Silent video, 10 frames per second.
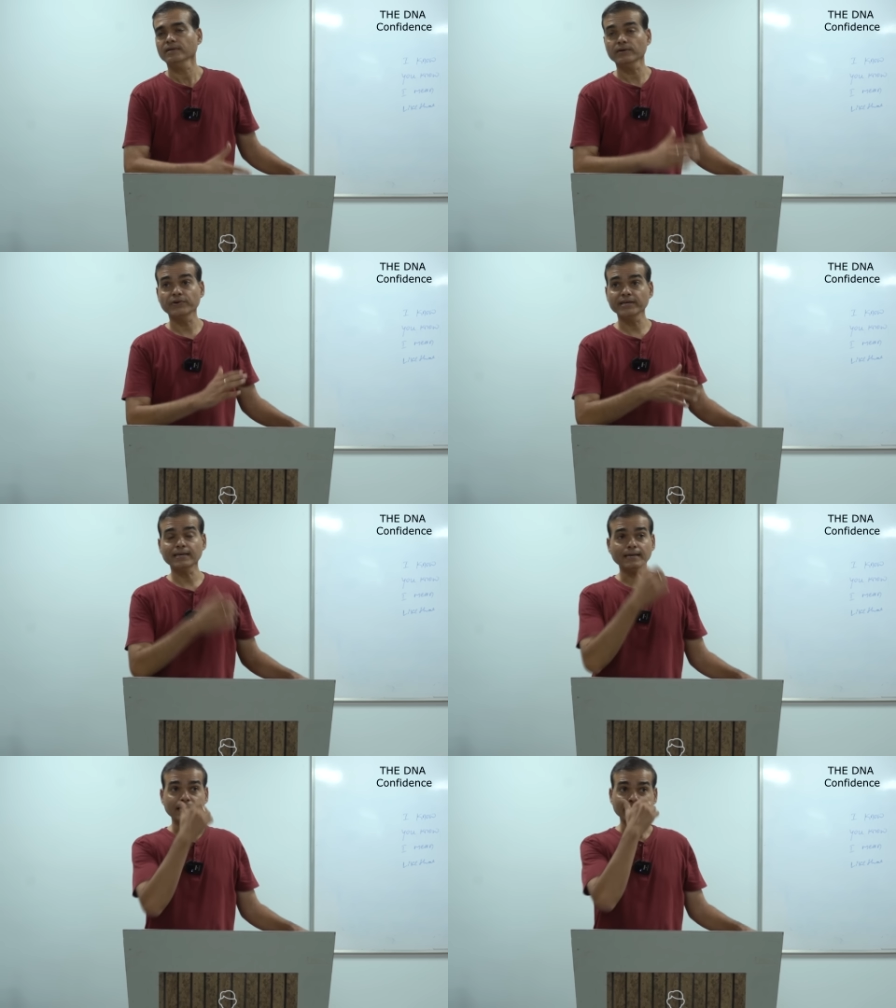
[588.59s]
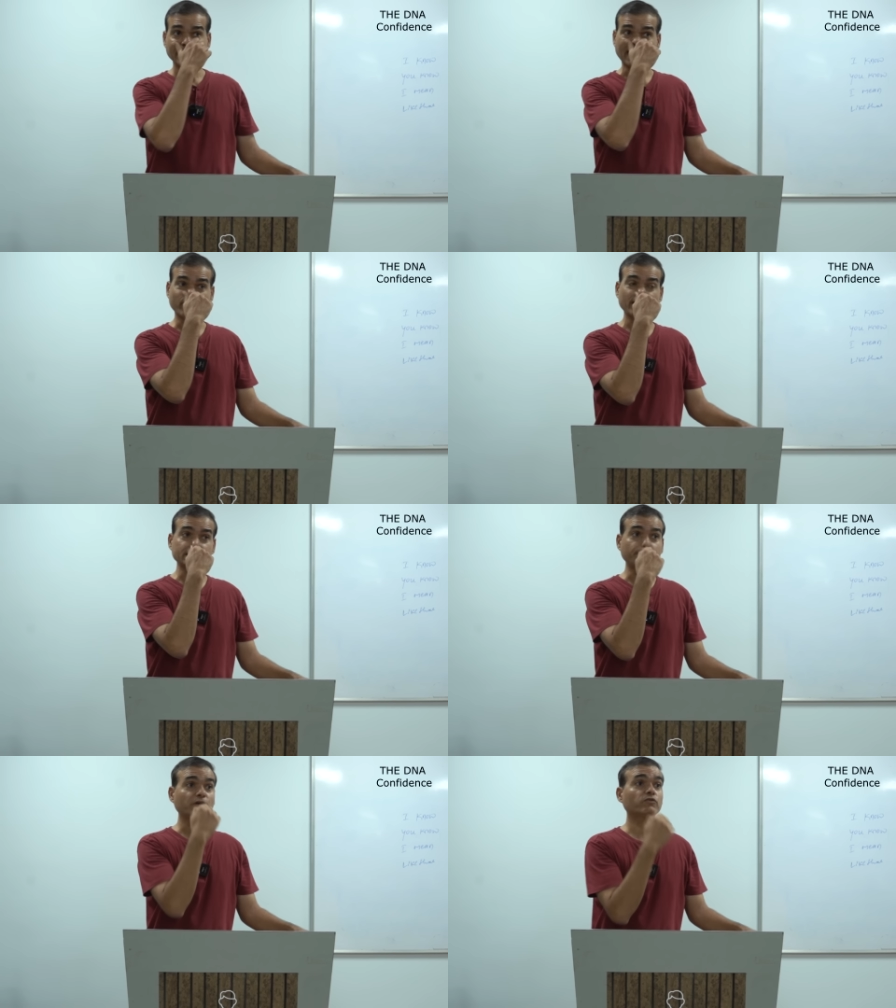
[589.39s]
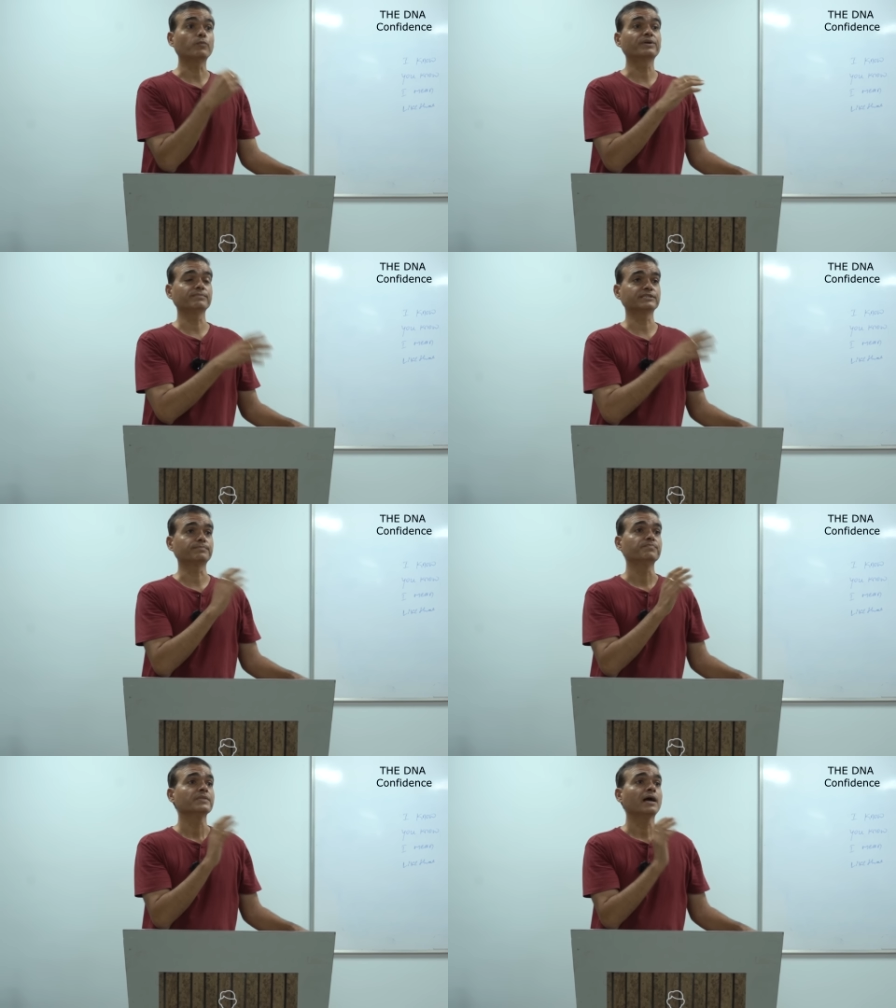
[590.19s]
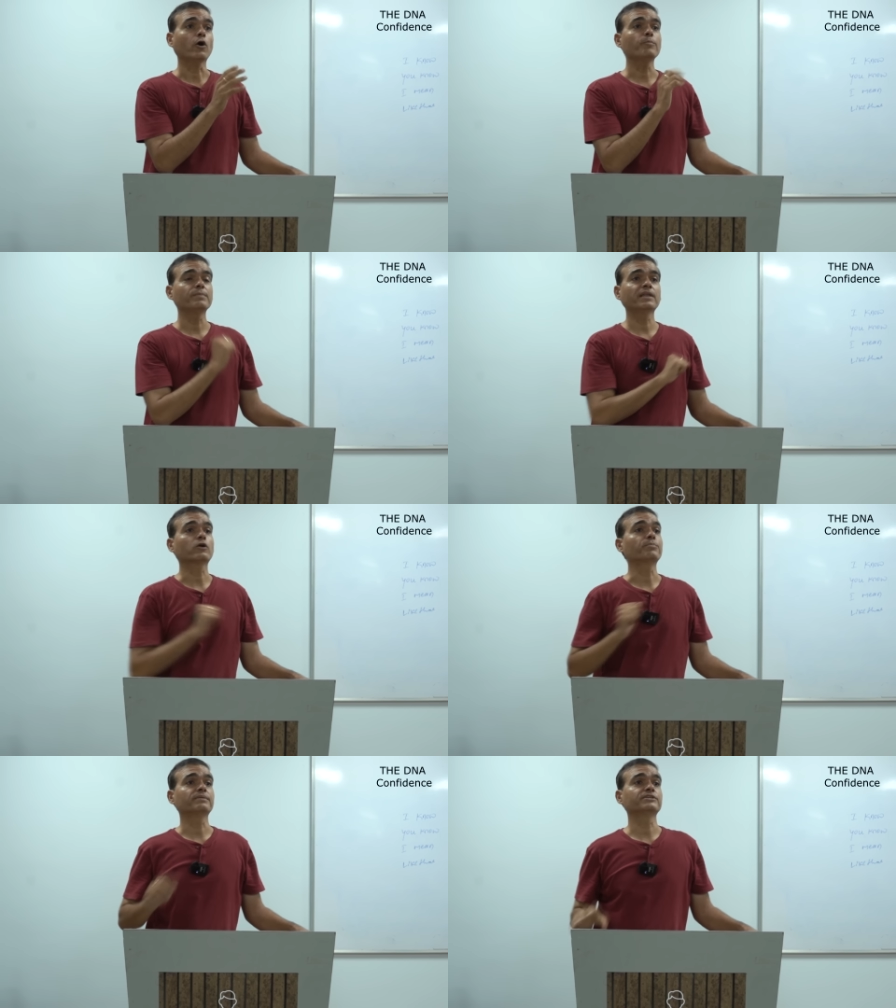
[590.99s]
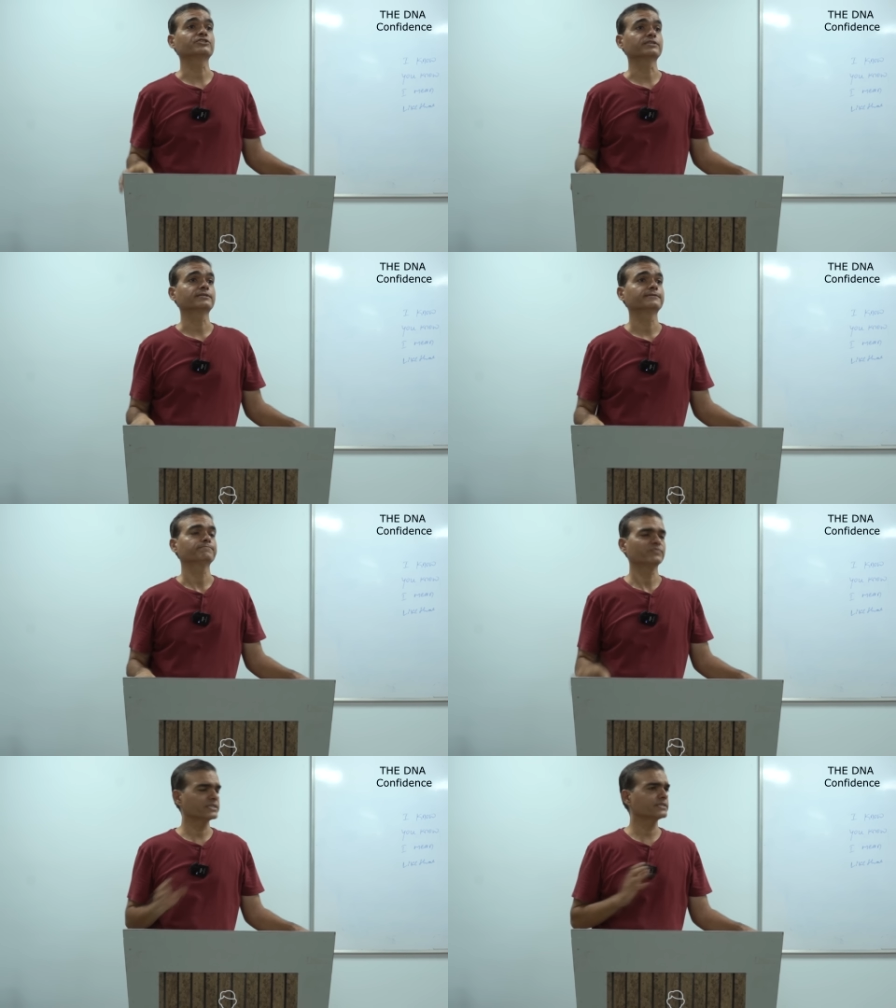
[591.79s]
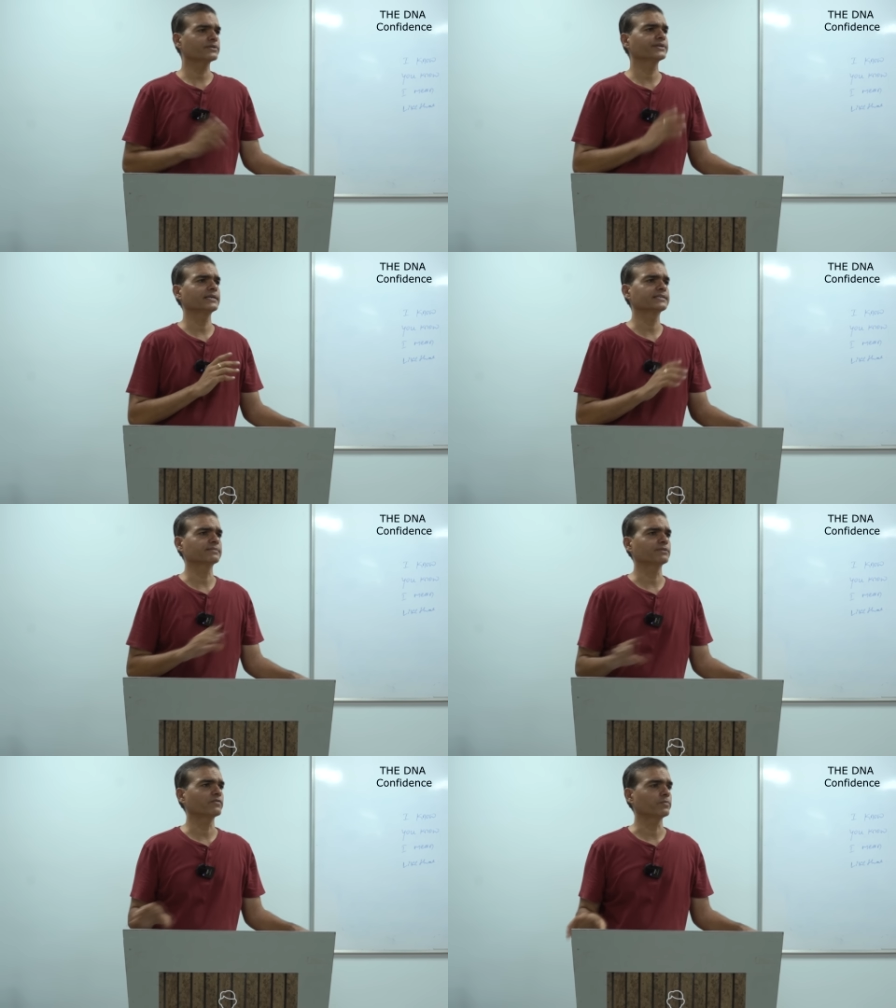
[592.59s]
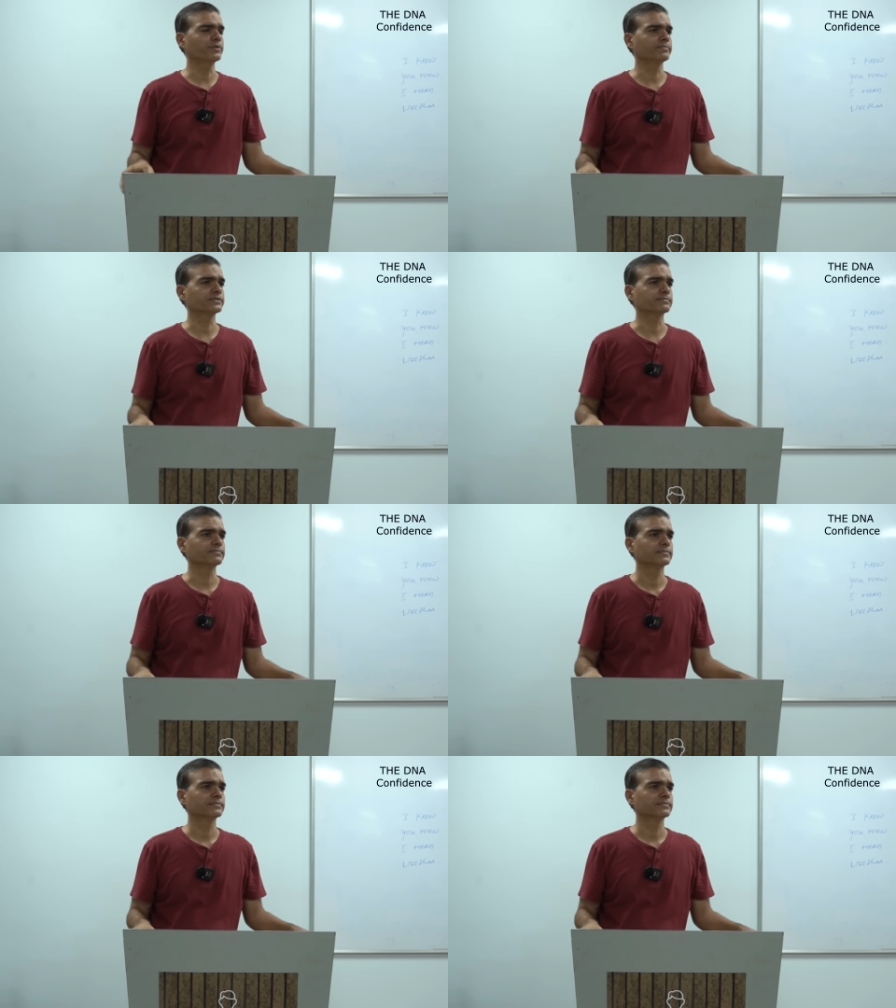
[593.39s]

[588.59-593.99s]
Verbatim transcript: A real live example of optimism, how people are optimistic. This is a real example of optimism.